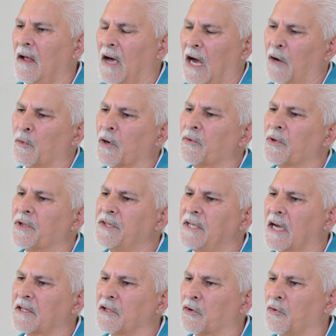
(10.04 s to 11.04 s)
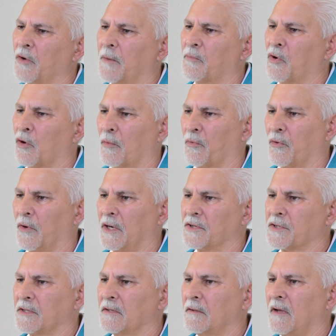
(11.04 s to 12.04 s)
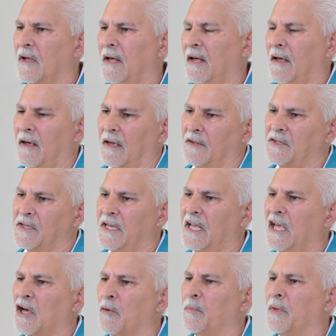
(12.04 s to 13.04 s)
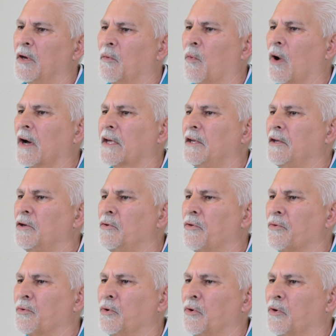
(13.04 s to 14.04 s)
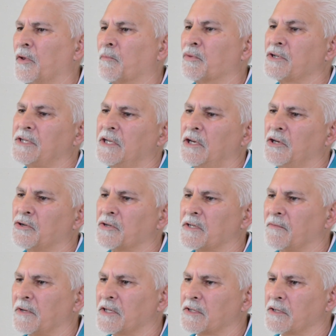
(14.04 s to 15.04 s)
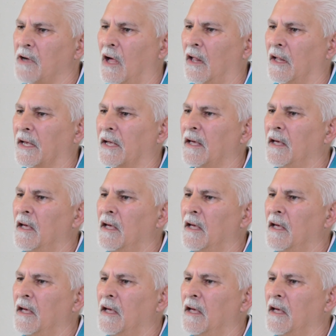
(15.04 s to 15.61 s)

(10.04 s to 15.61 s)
I work with Techniquip Corporation, and today I'll be walking you through the procedures of installing